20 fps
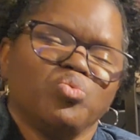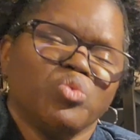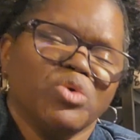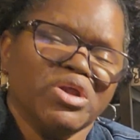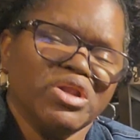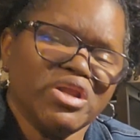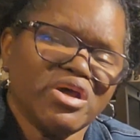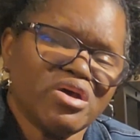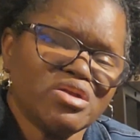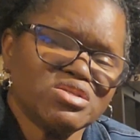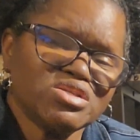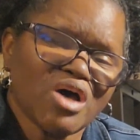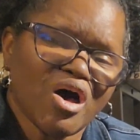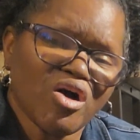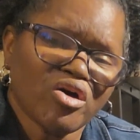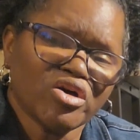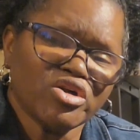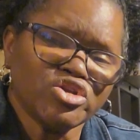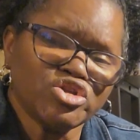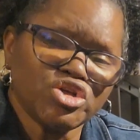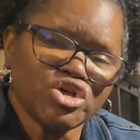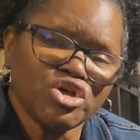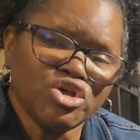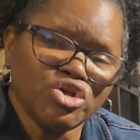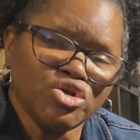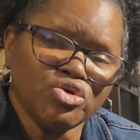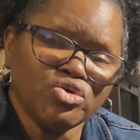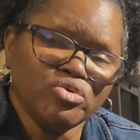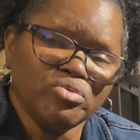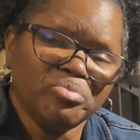When they're talking to
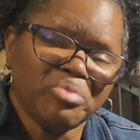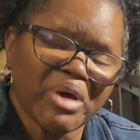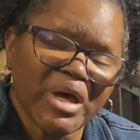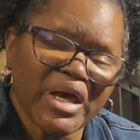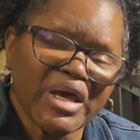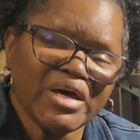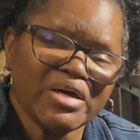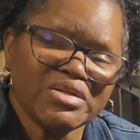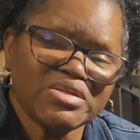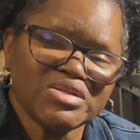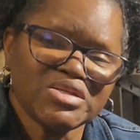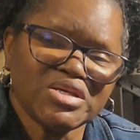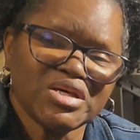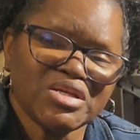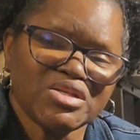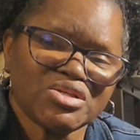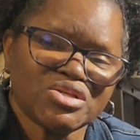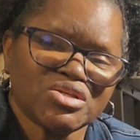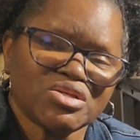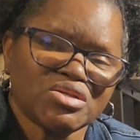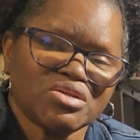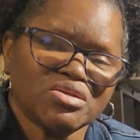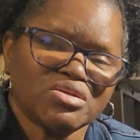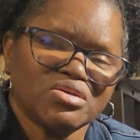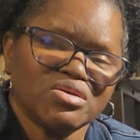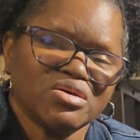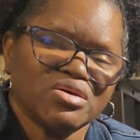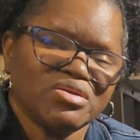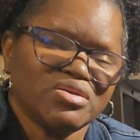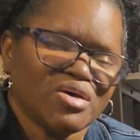you, pay attention.
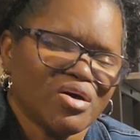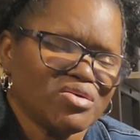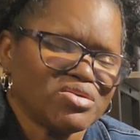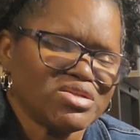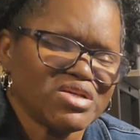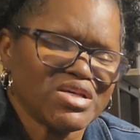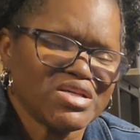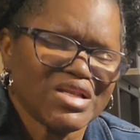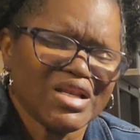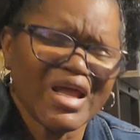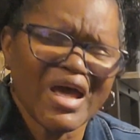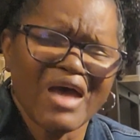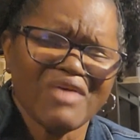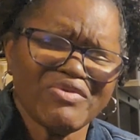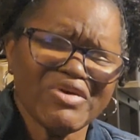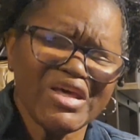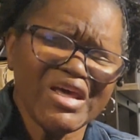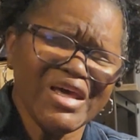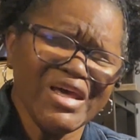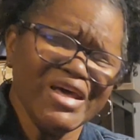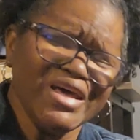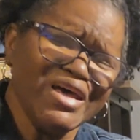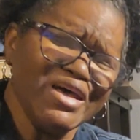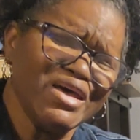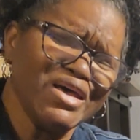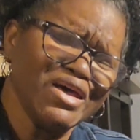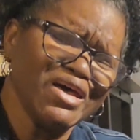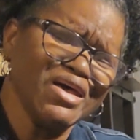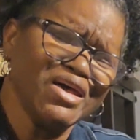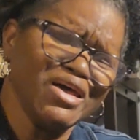Don't just laugh.
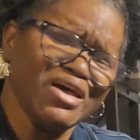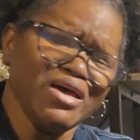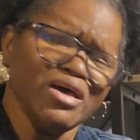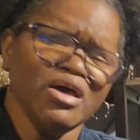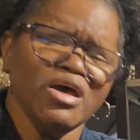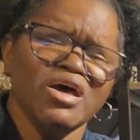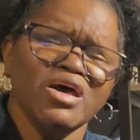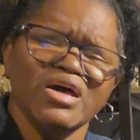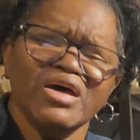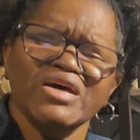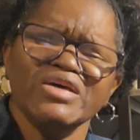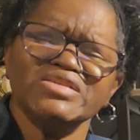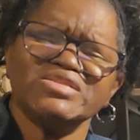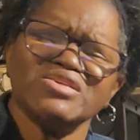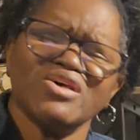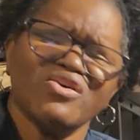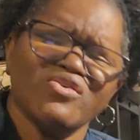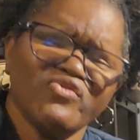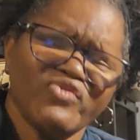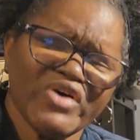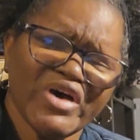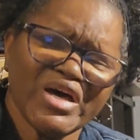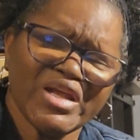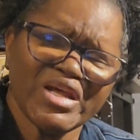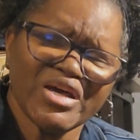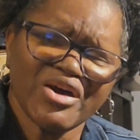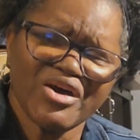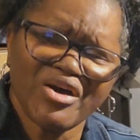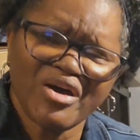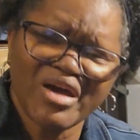He's so
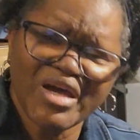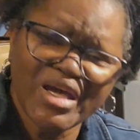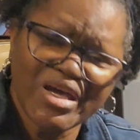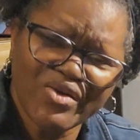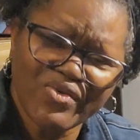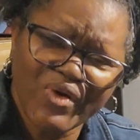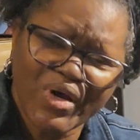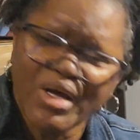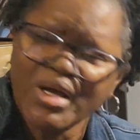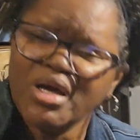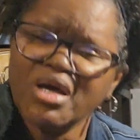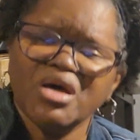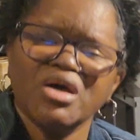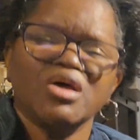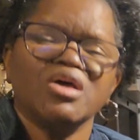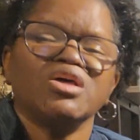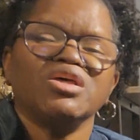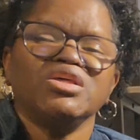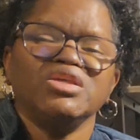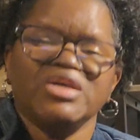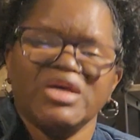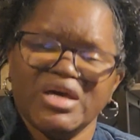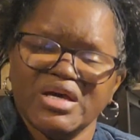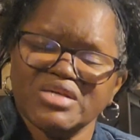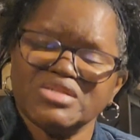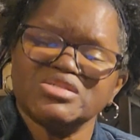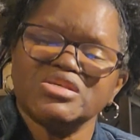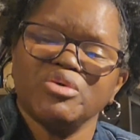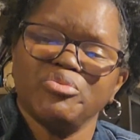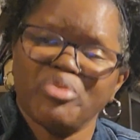funny, girl. He crazy.
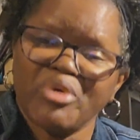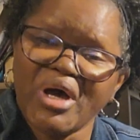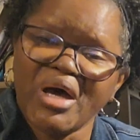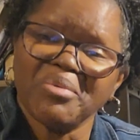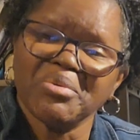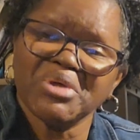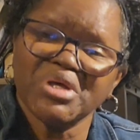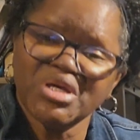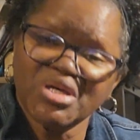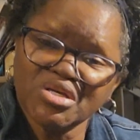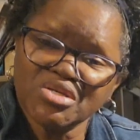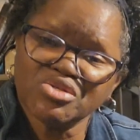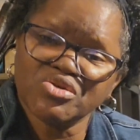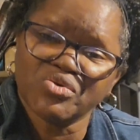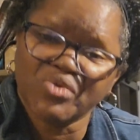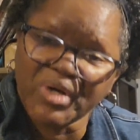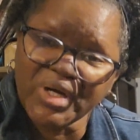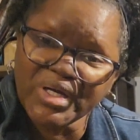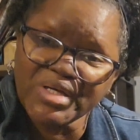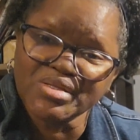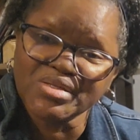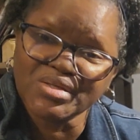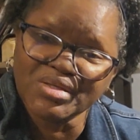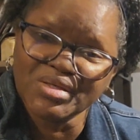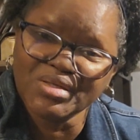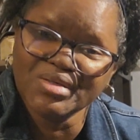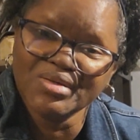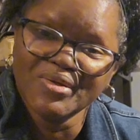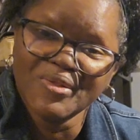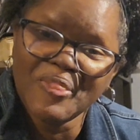Yes, he probably is
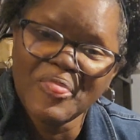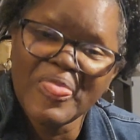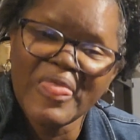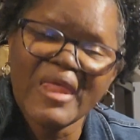crazy.